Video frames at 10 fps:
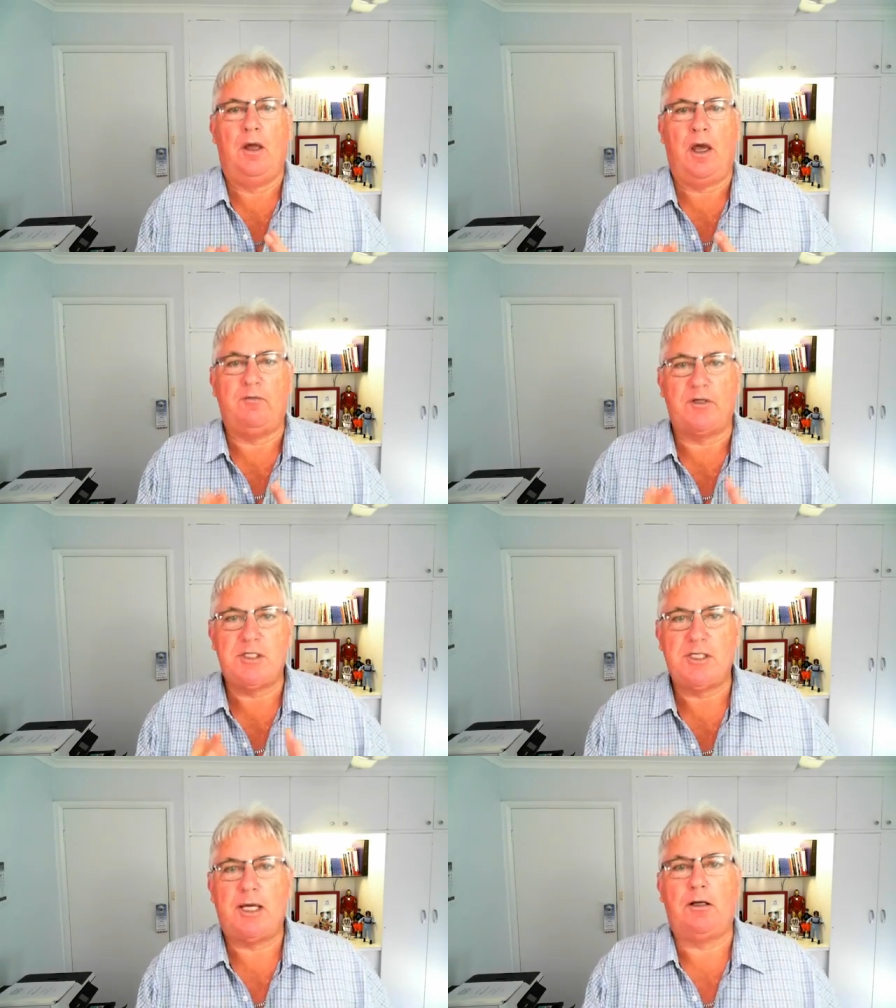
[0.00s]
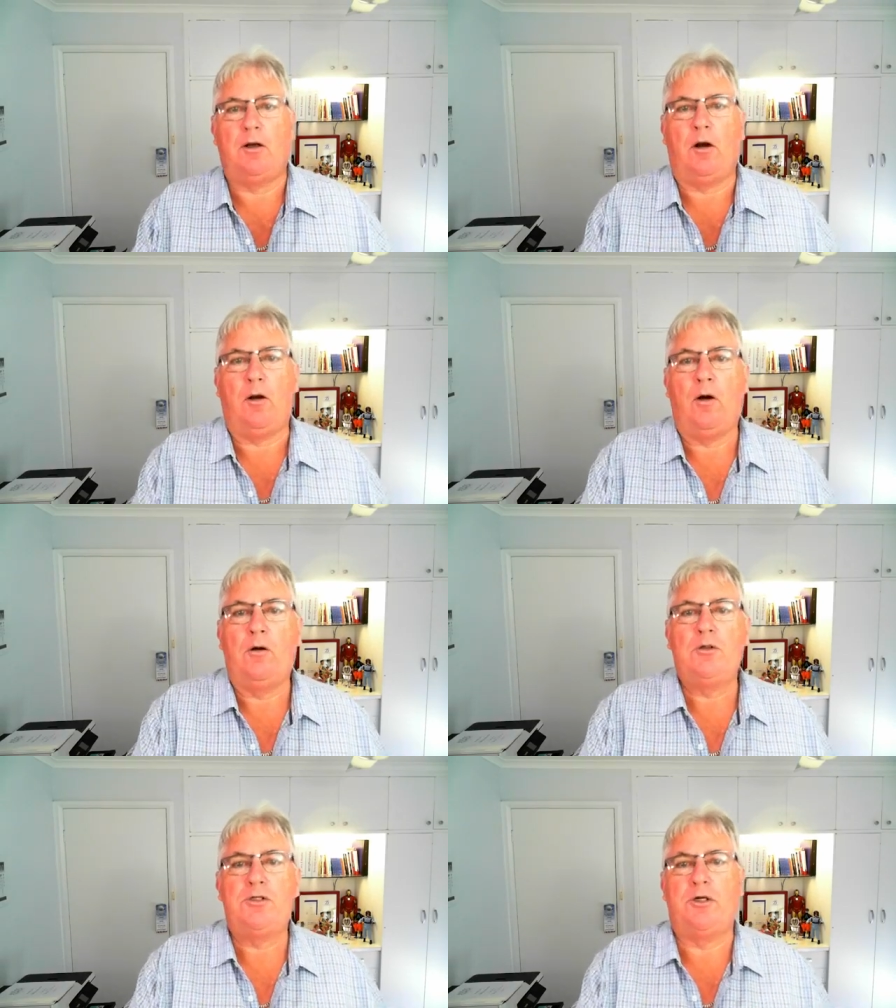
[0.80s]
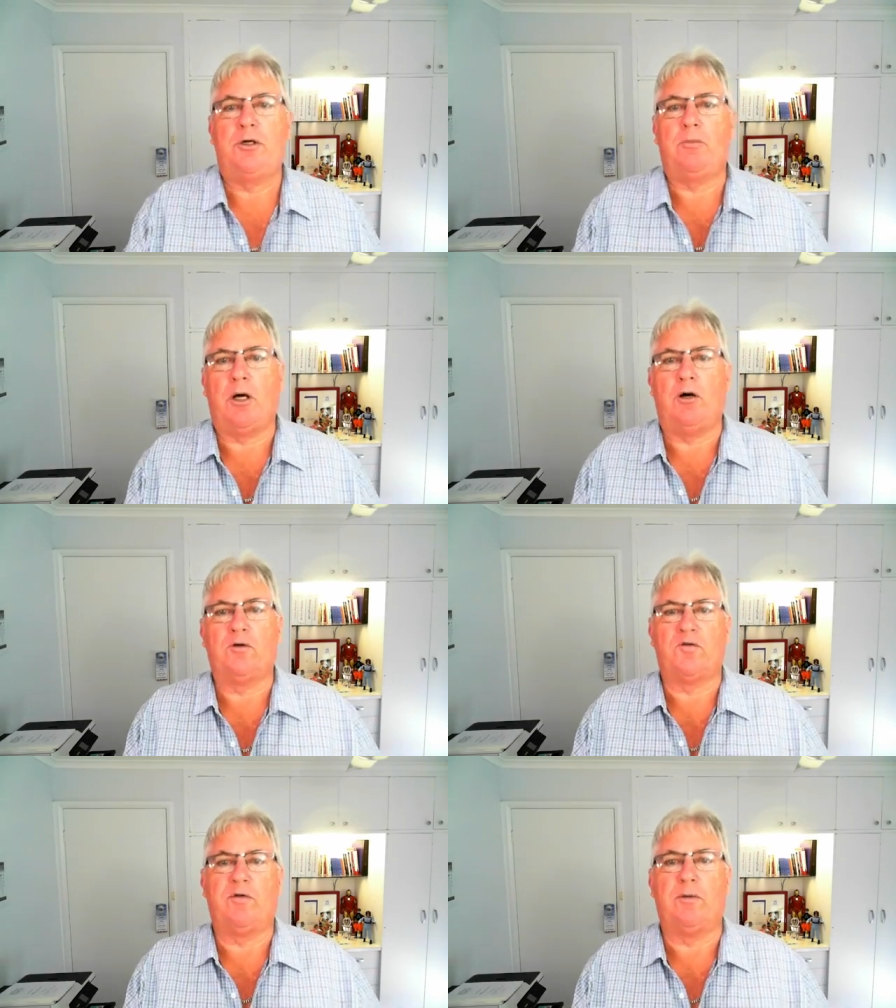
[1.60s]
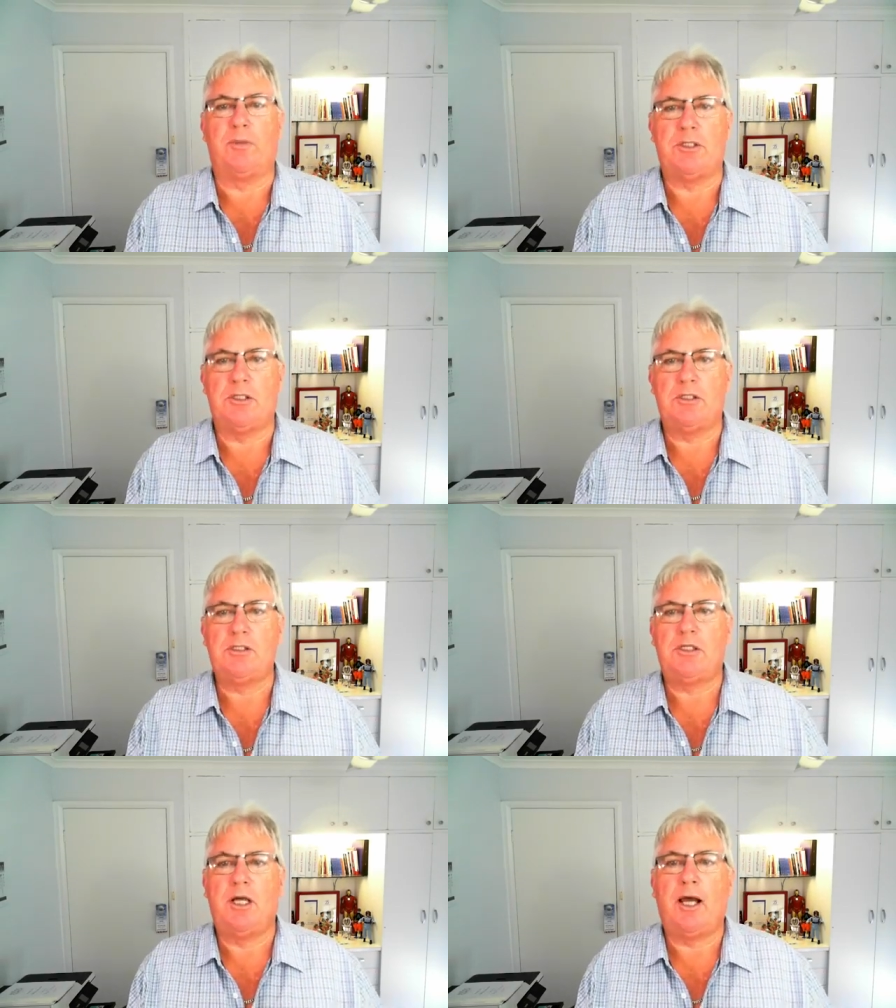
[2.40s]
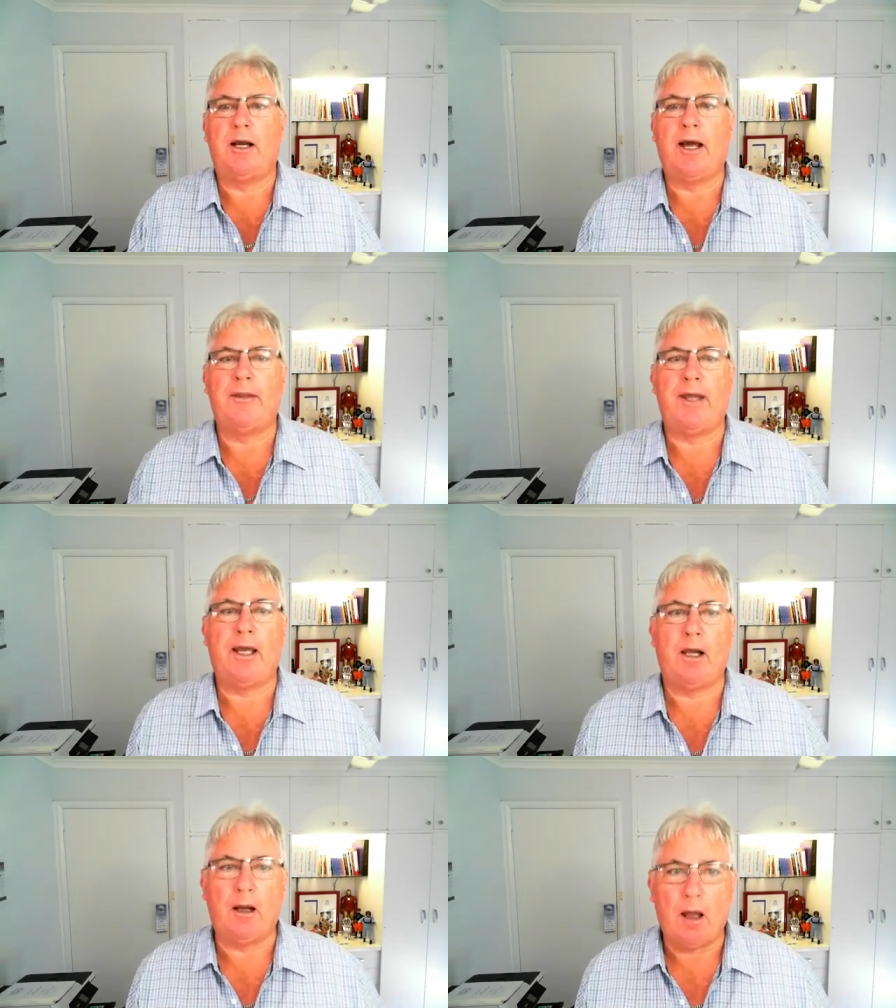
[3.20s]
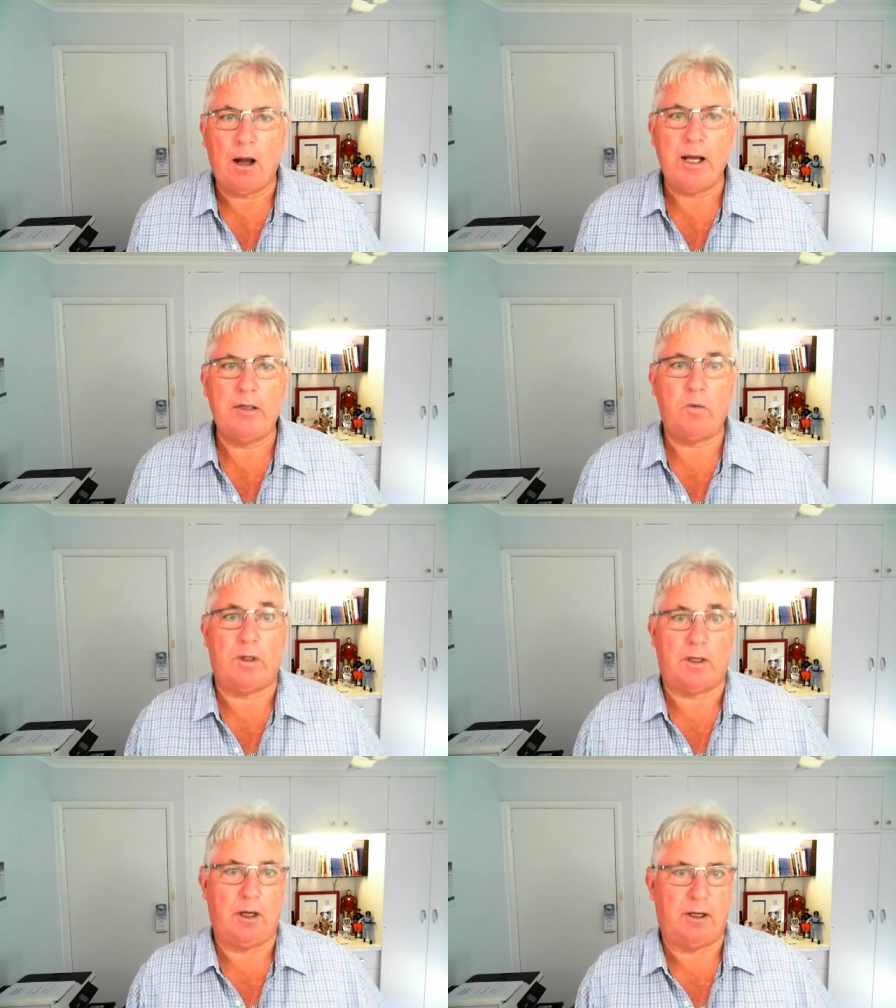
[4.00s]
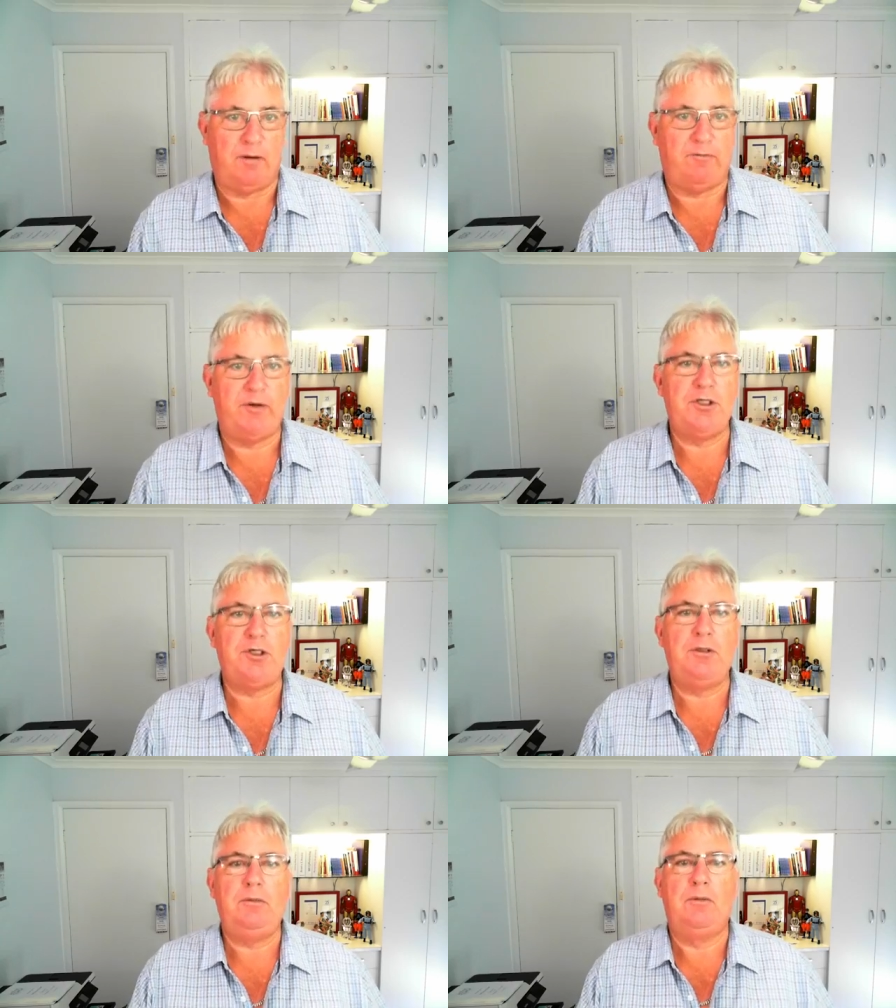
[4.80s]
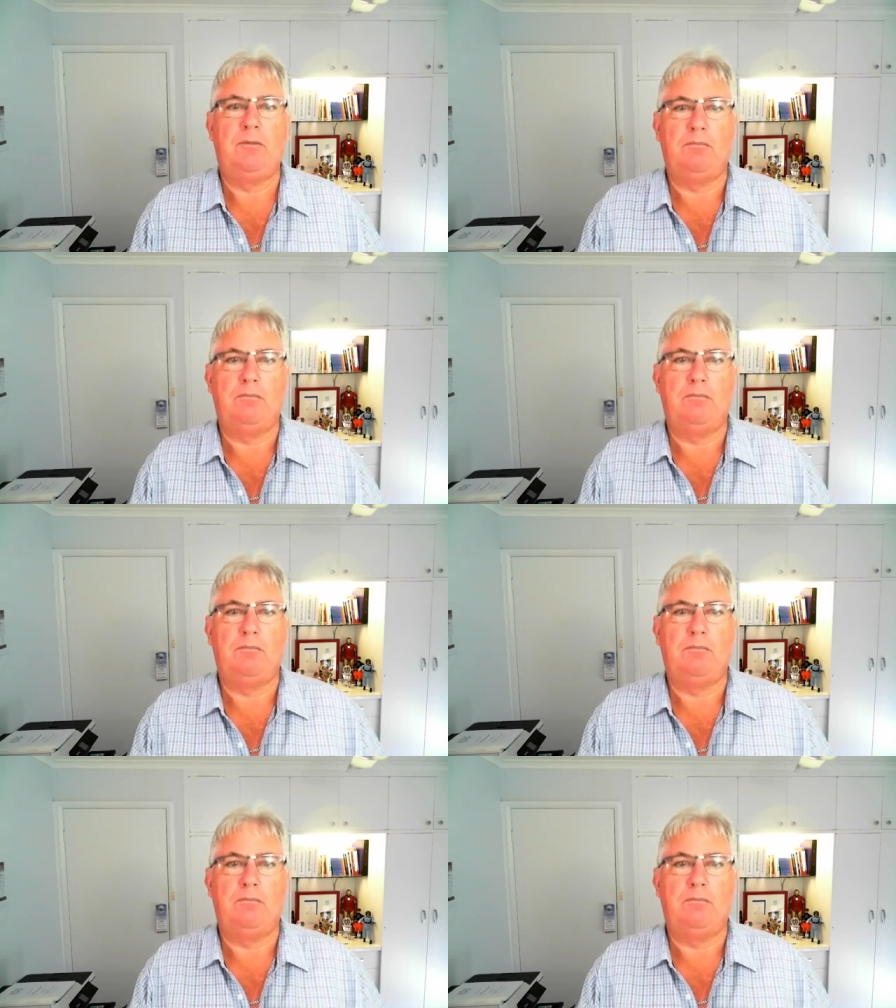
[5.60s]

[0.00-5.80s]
Have you set long term goals for the business and are they aligned with clear vision,